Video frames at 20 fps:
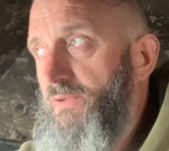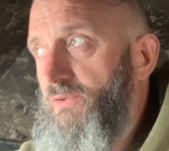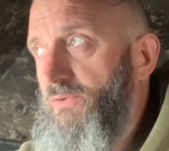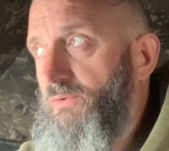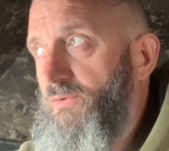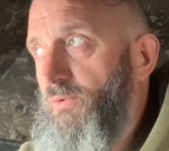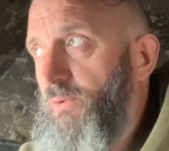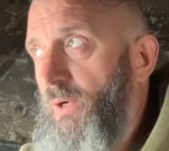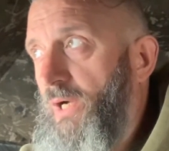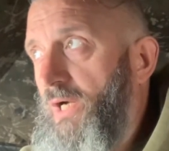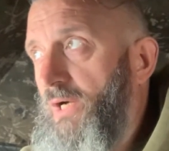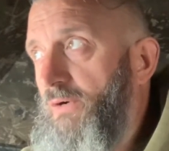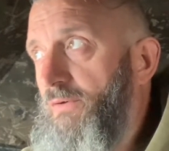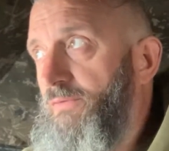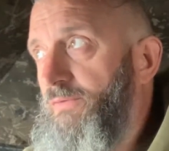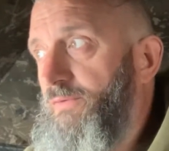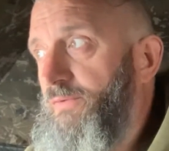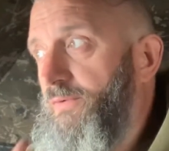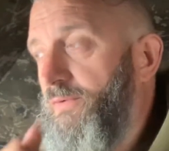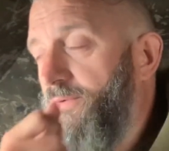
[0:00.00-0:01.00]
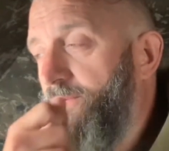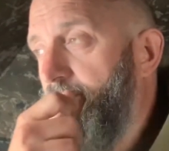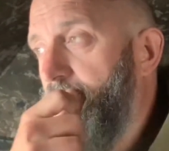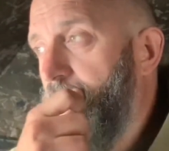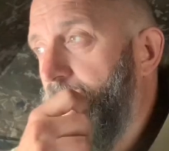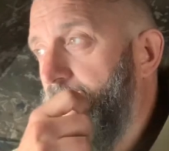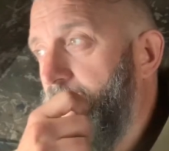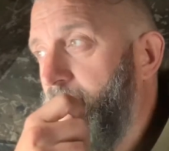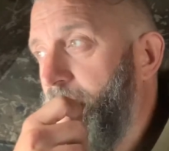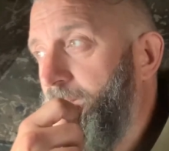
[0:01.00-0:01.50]
12,
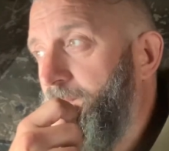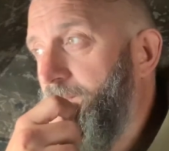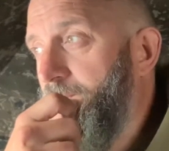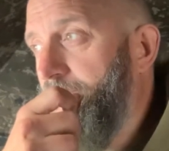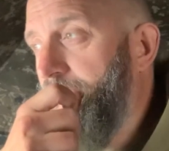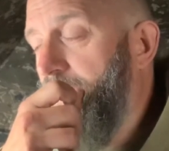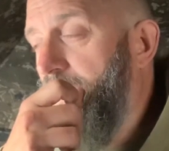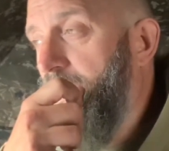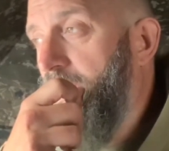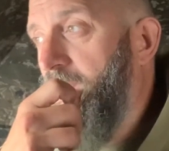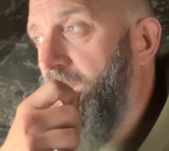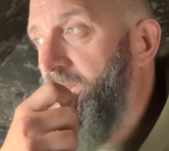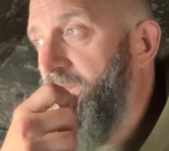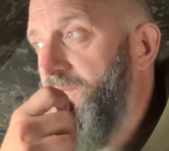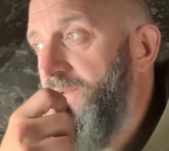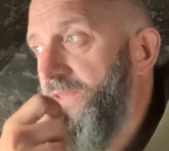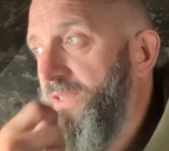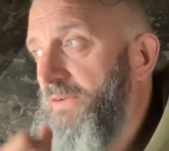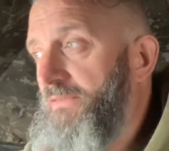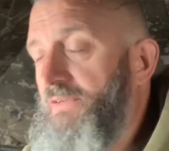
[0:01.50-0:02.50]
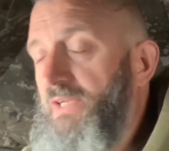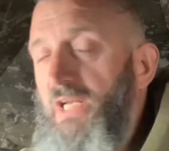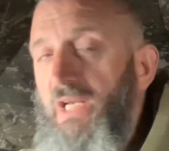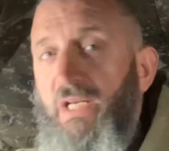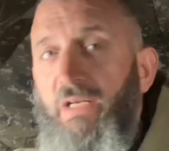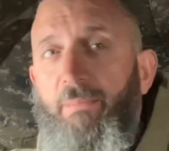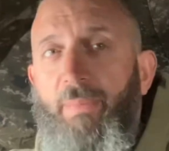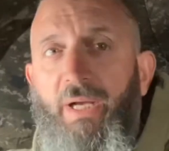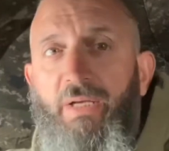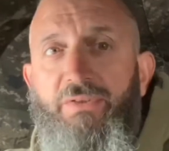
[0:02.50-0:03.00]
5, 17,
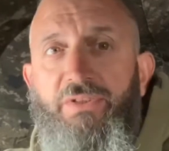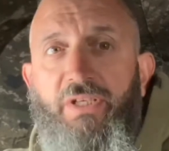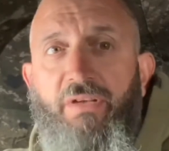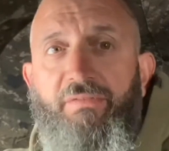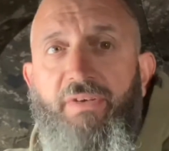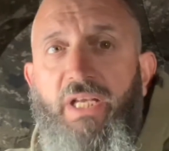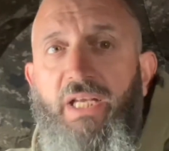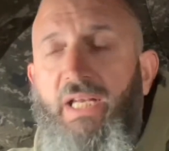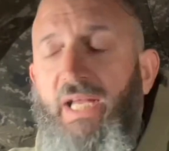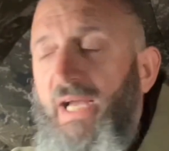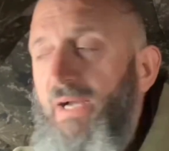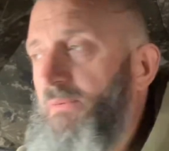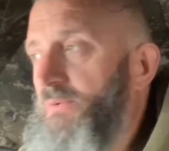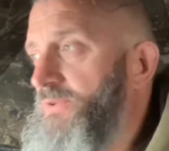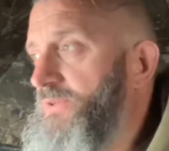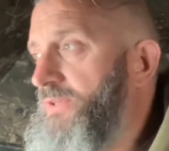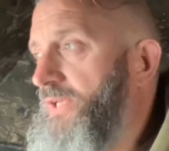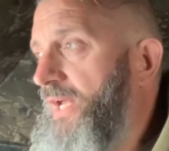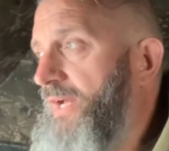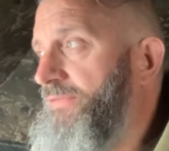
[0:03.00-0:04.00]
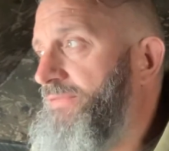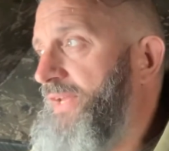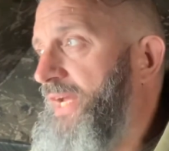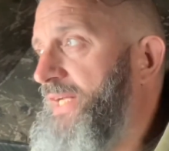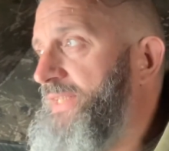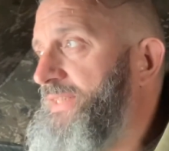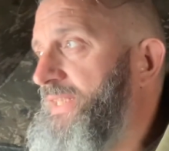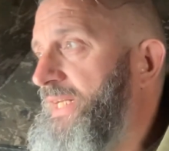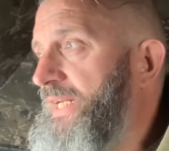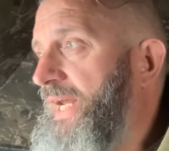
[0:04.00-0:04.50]
about 17 hours left,
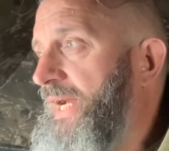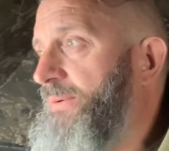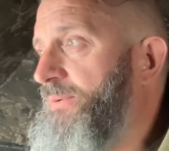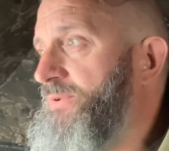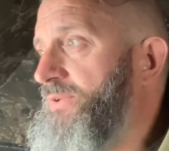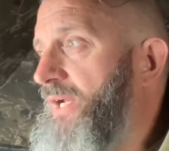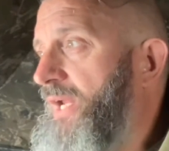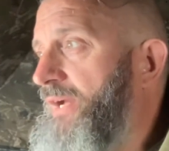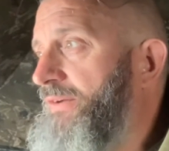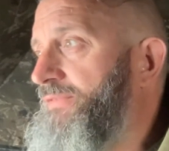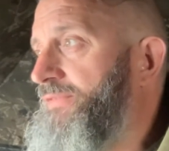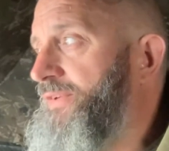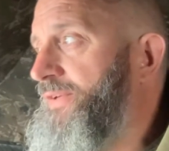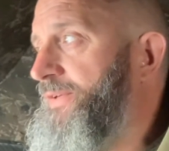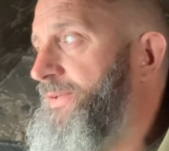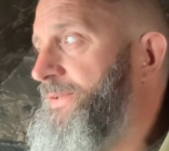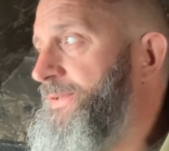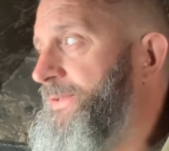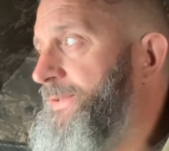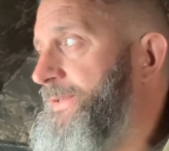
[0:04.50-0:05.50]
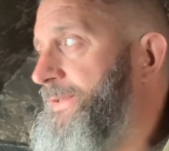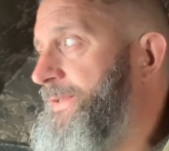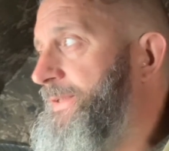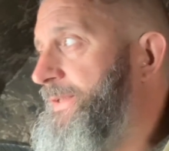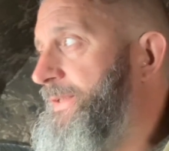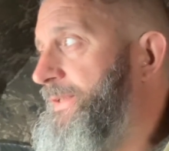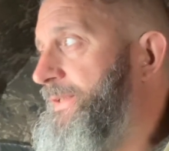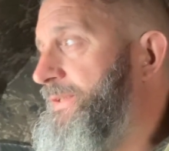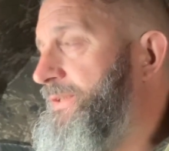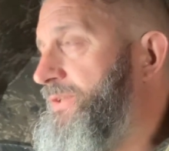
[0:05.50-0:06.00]
18 hours left.
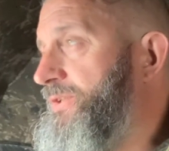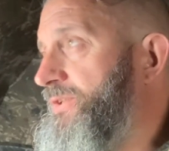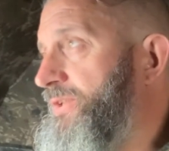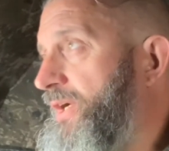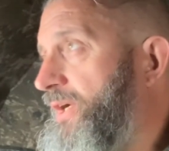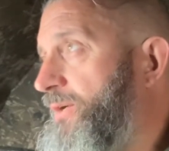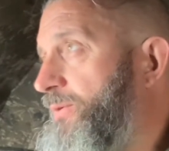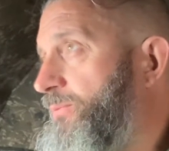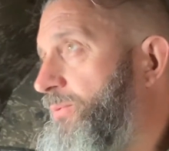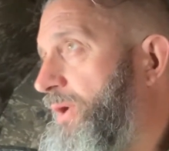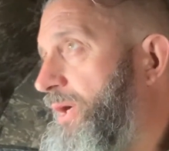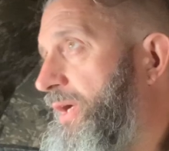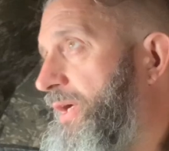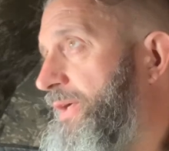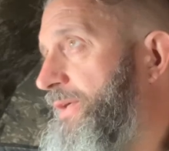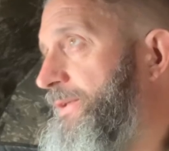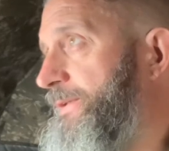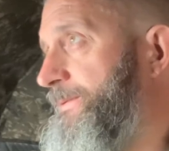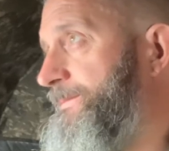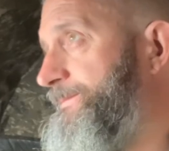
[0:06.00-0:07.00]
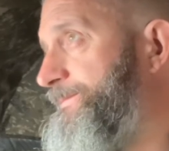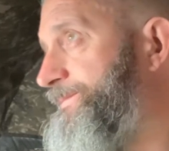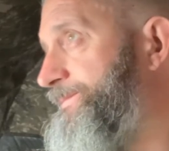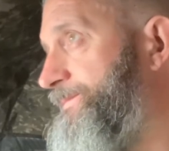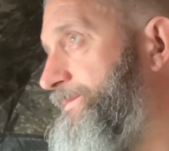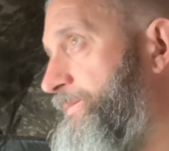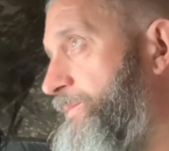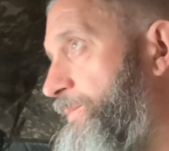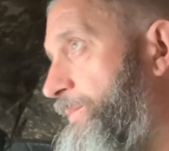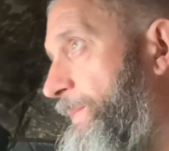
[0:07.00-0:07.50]
So
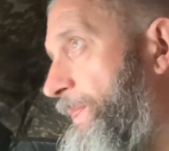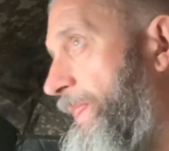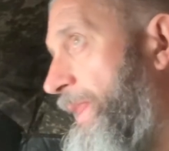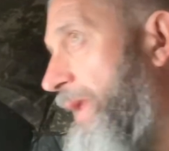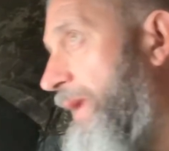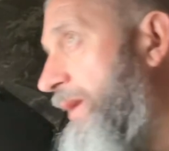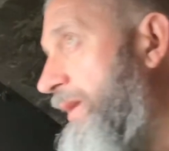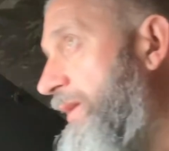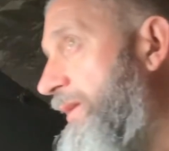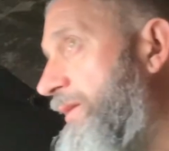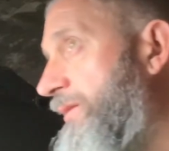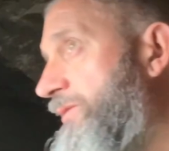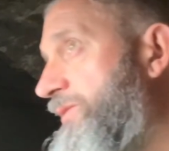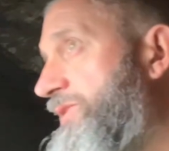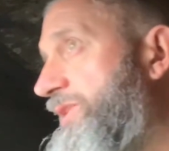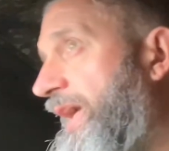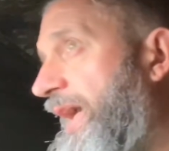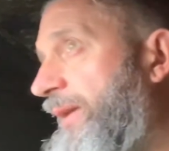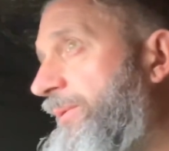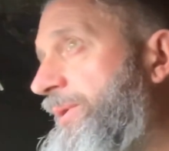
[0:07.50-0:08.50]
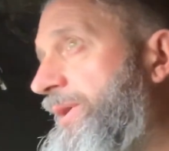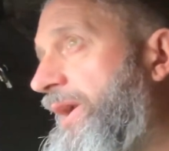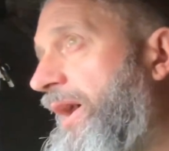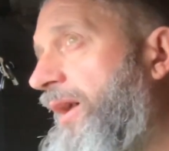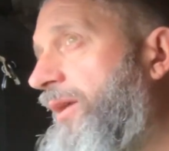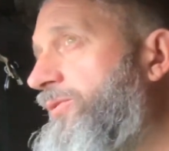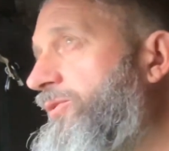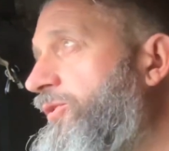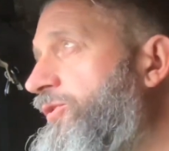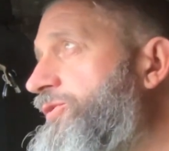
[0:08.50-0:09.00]
see how we go.
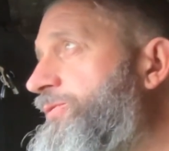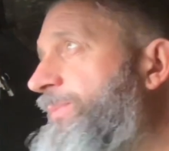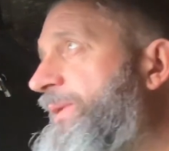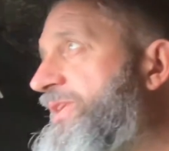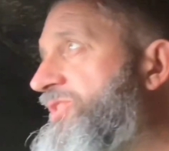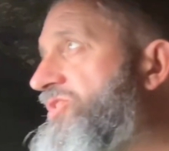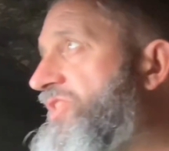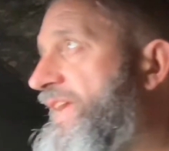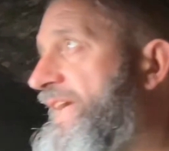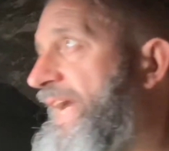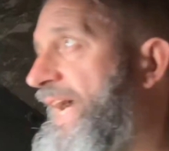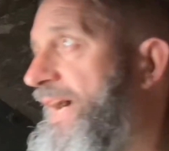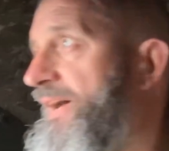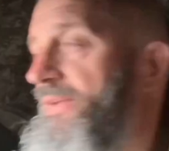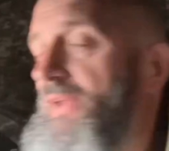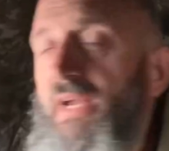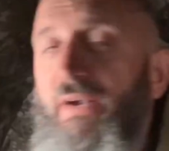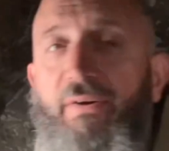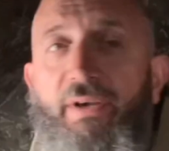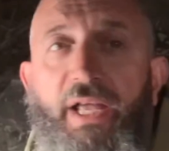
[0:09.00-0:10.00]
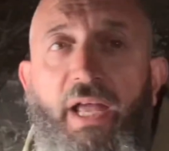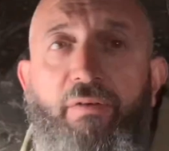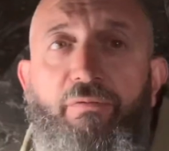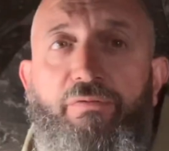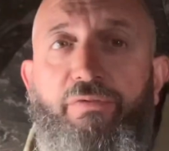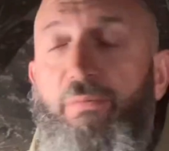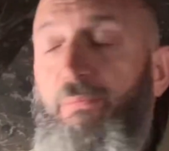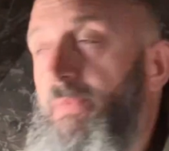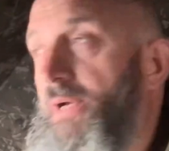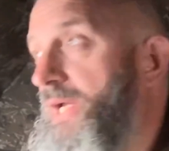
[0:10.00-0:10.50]
Nice big slick out there again
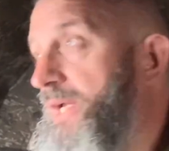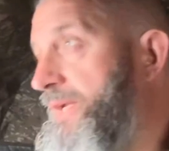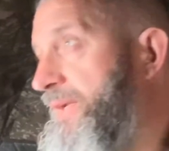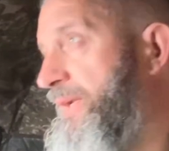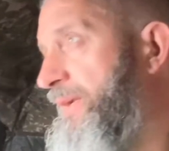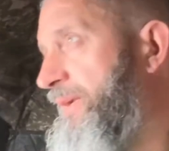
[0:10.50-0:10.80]
from me.